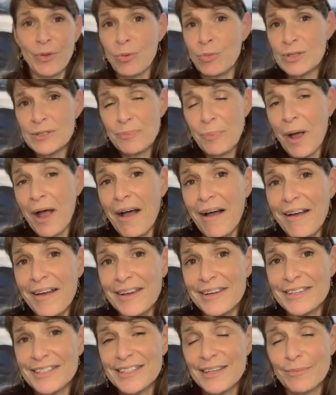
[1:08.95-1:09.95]
was
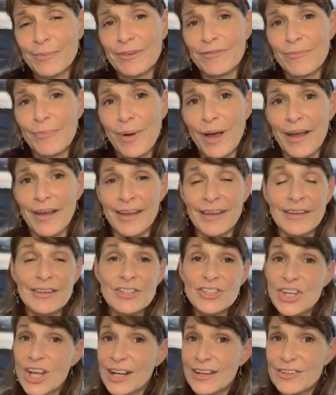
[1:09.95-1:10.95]
behind some of my
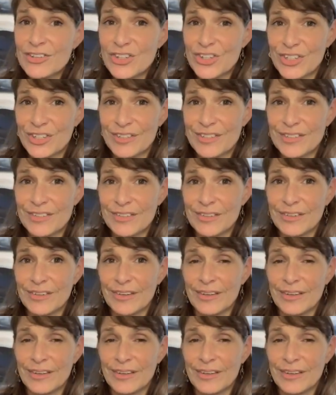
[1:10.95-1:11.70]
challenges.